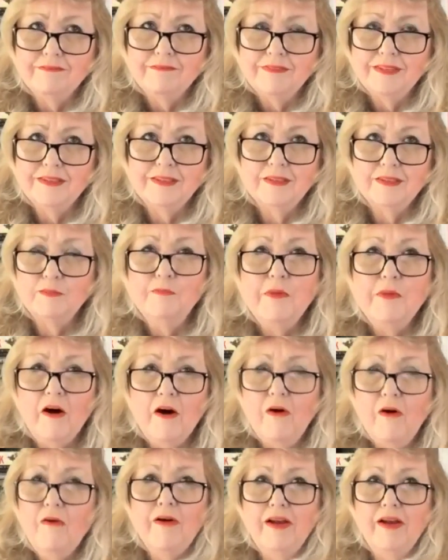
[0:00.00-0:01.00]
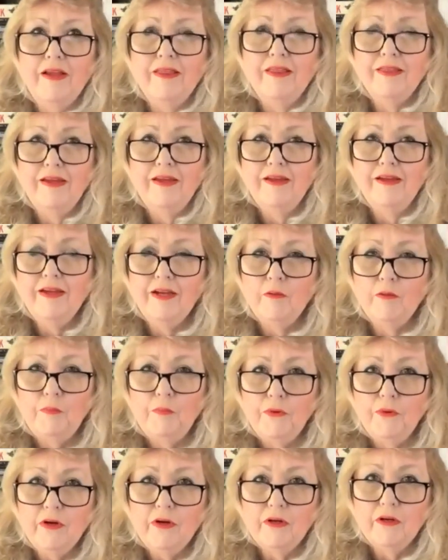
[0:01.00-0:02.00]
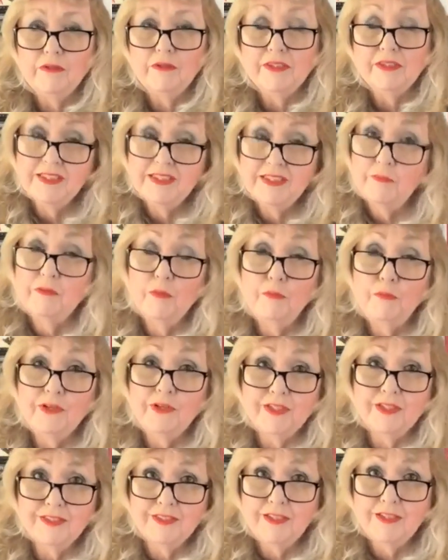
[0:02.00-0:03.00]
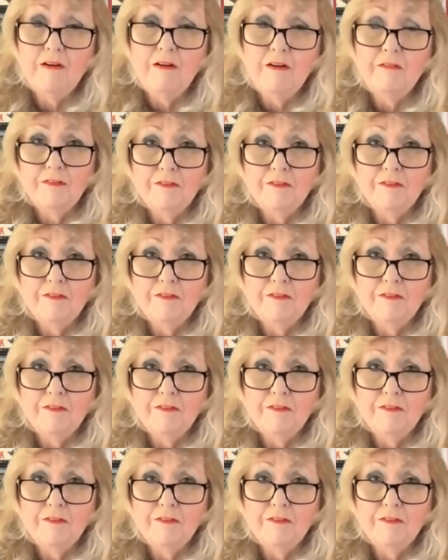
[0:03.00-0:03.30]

smell anything in a book, except the book itself.